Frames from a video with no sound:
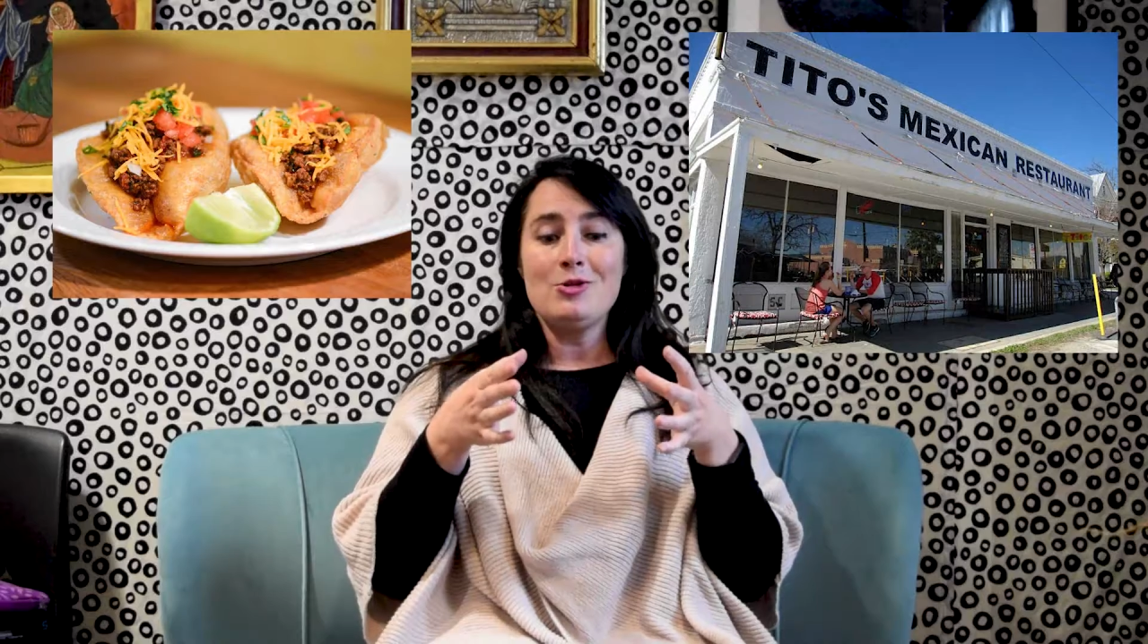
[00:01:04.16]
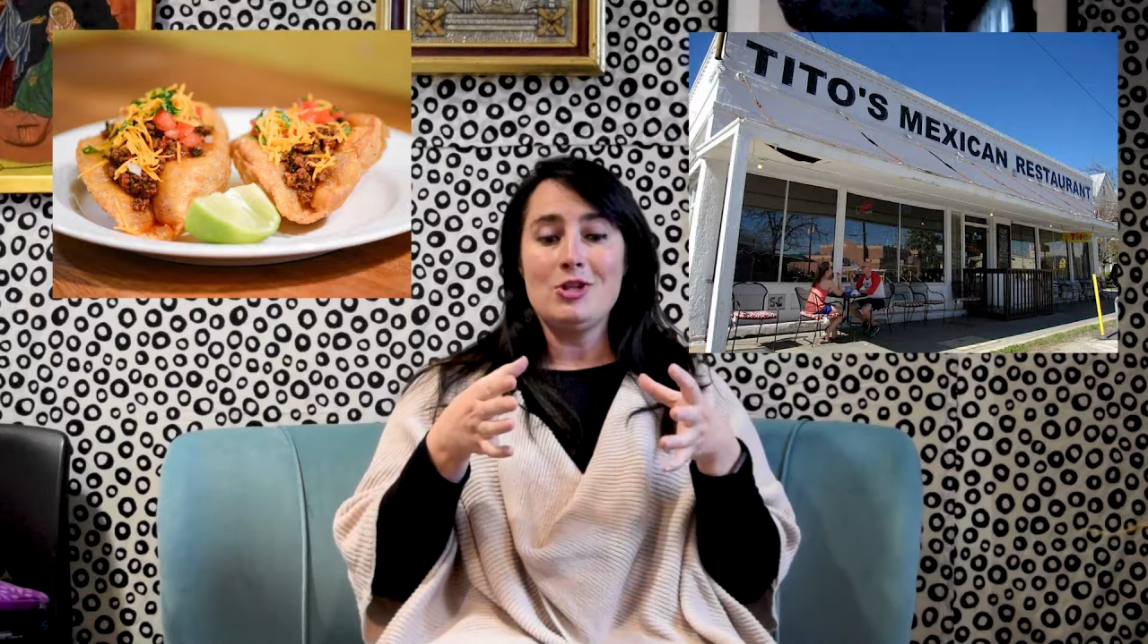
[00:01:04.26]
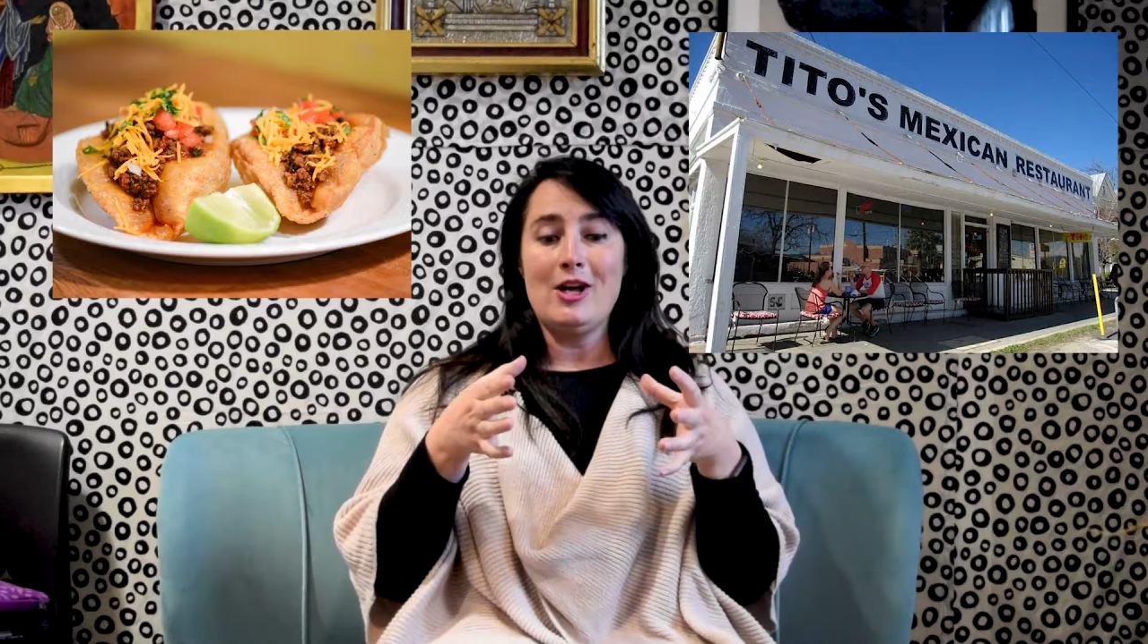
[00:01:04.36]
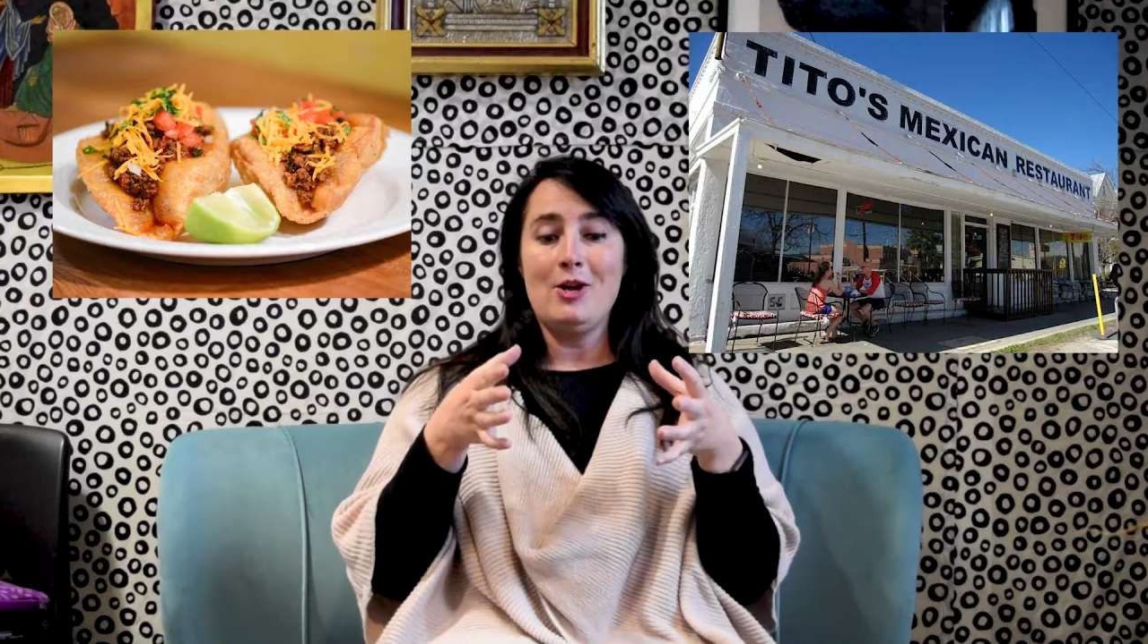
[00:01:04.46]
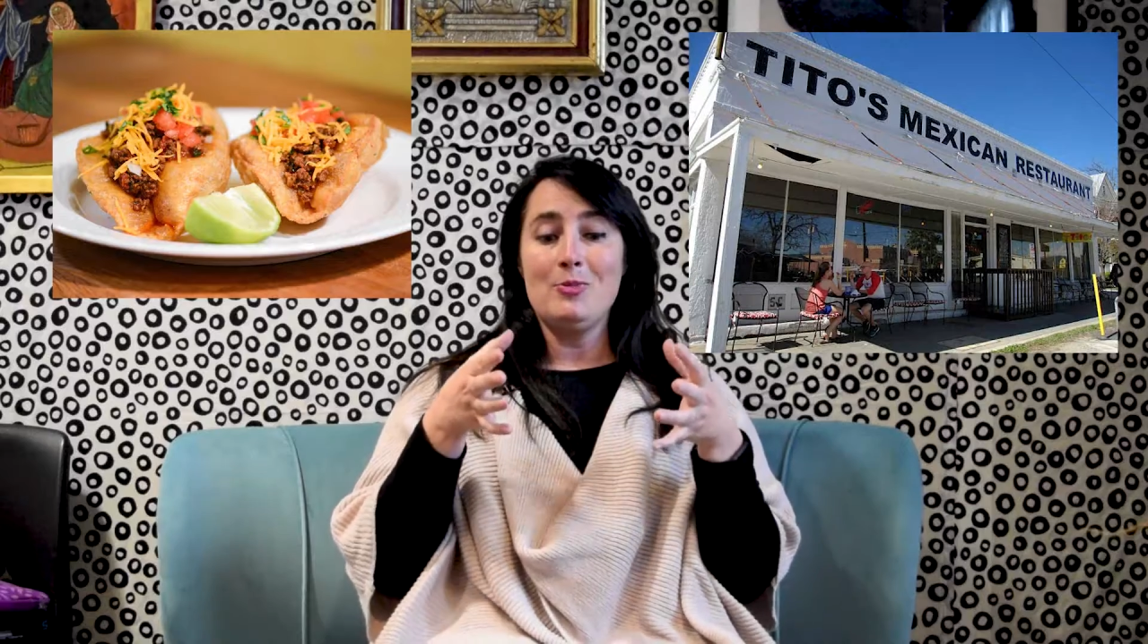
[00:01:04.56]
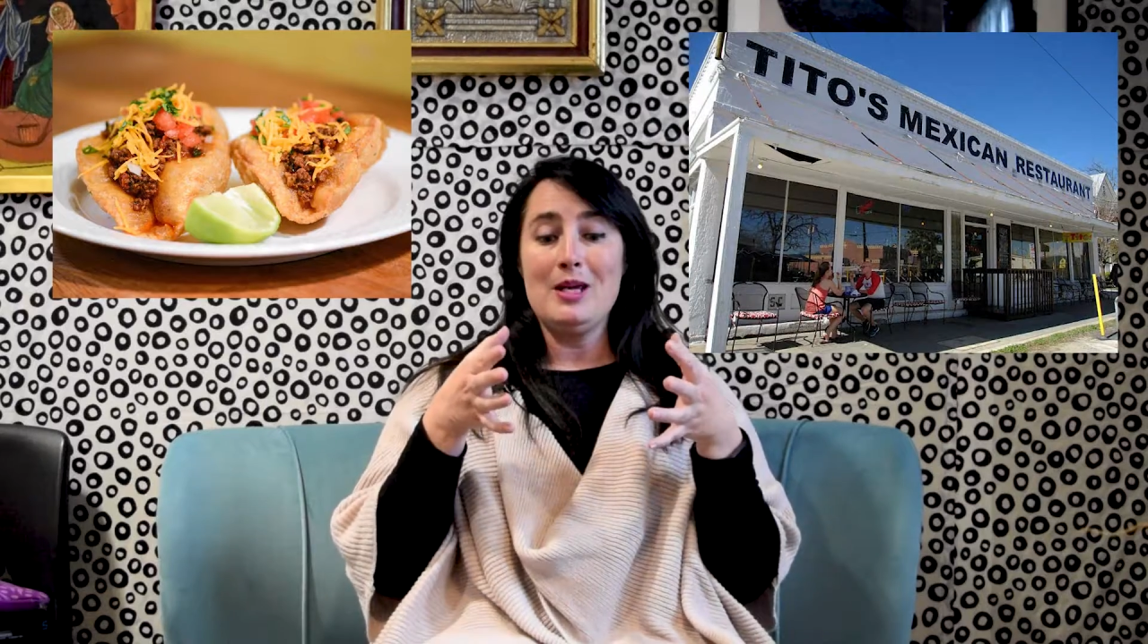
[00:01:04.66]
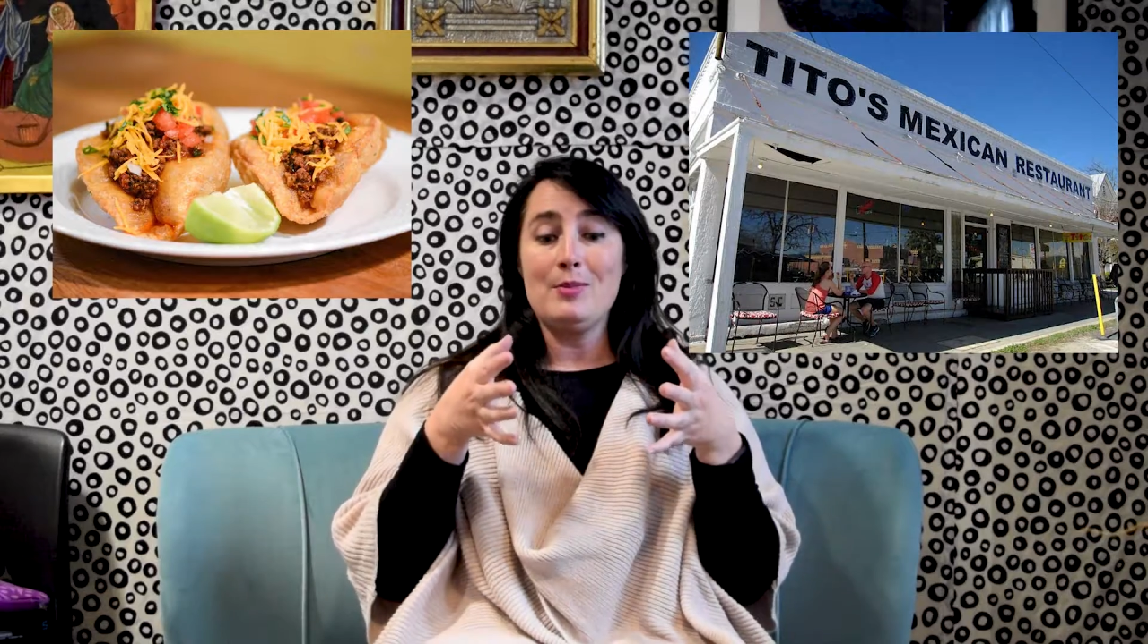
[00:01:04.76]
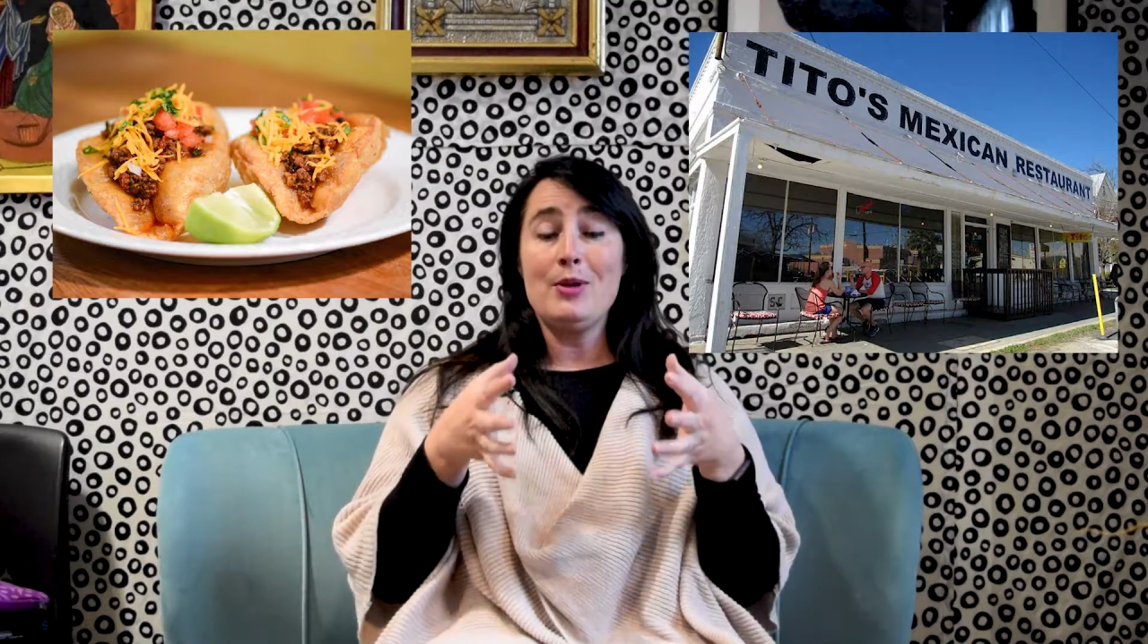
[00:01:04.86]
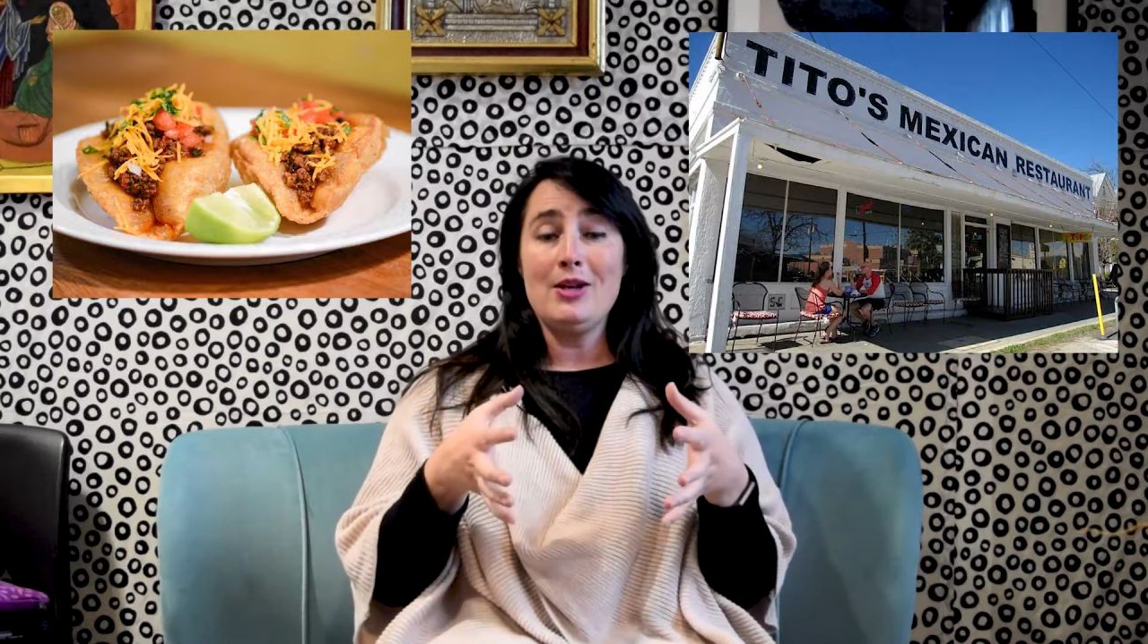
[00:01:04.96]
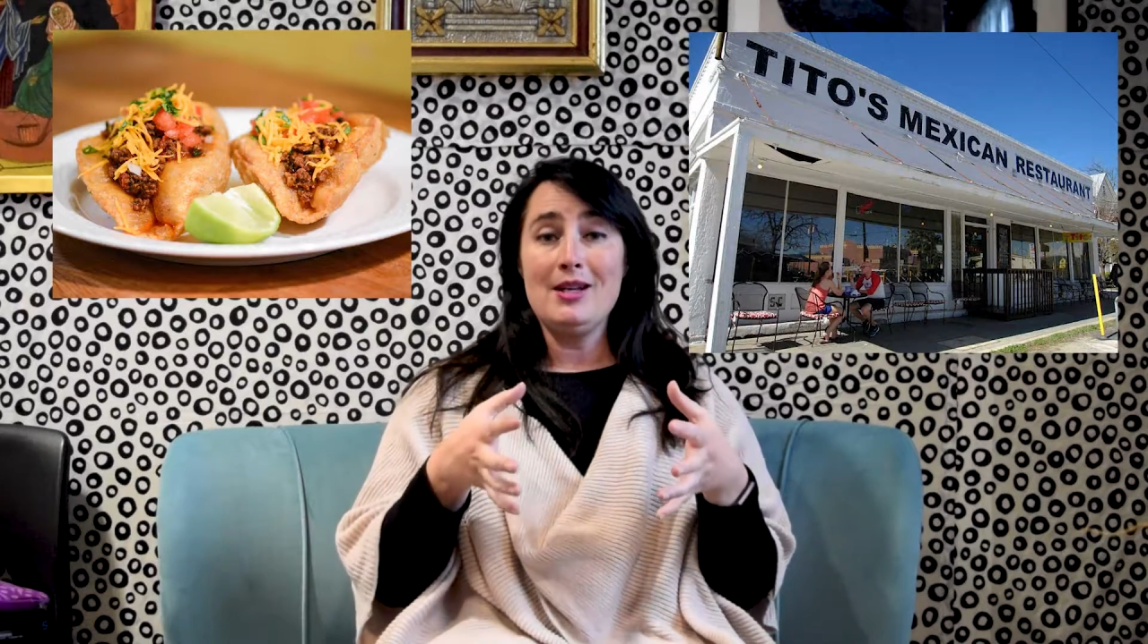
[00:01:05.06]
shell being put